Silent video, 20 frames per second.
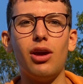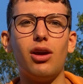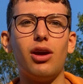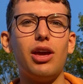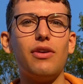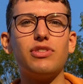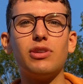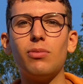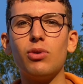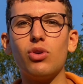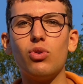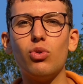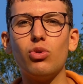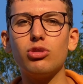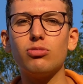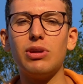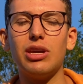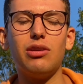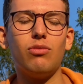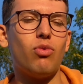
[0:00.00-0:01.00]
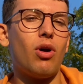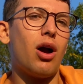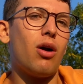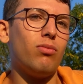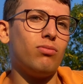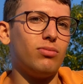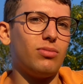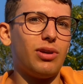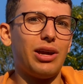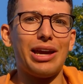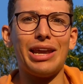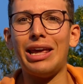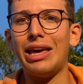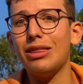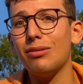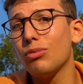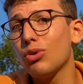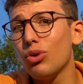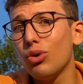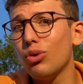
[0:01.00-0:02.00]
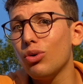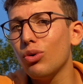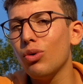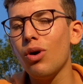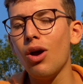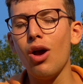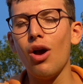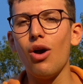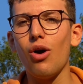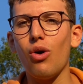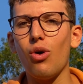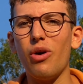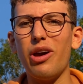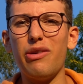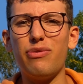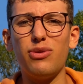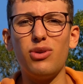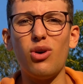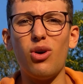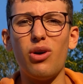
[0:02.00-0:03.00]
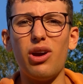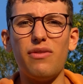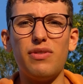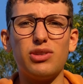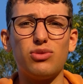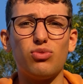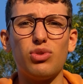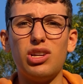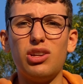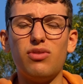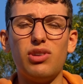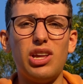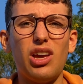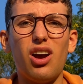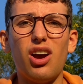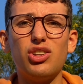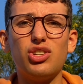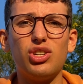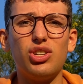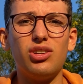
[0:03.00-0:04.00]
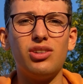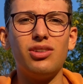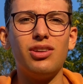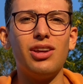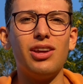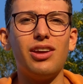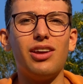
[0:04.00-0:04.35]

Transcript: If someone calls me, well, I can hear them call, or not, if it's really, really urgent,